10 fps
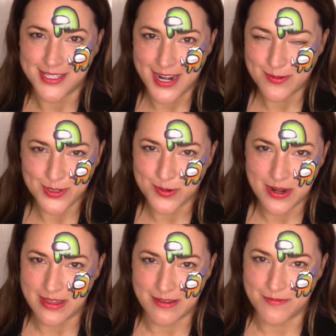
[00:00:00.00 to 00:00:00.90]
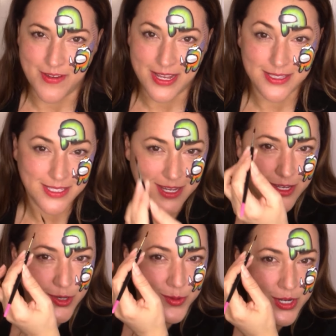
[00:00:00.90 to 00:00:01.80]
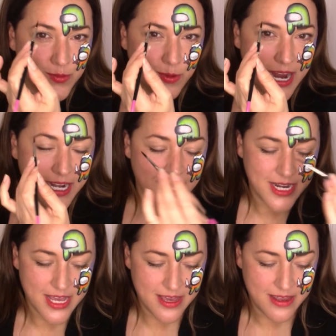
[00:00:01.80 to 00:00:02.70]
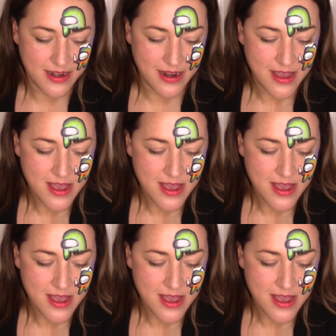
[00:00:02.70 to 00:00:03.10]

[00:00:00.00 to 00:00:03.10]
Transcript: I don't do anything fancy. You can write it in